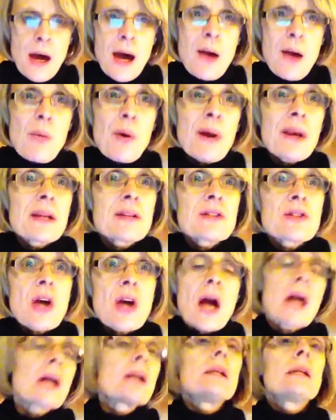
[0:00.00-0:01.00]
I want to
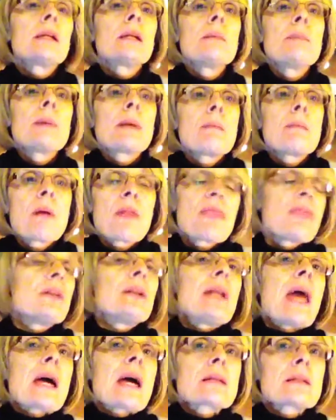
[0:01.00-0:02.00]
talk a little bit about the
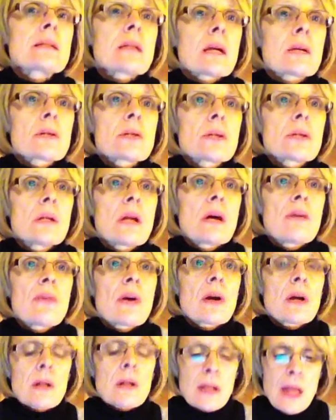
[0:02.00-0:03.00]
last section of
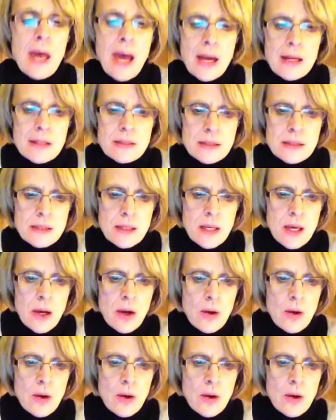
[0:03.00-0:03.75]
our class.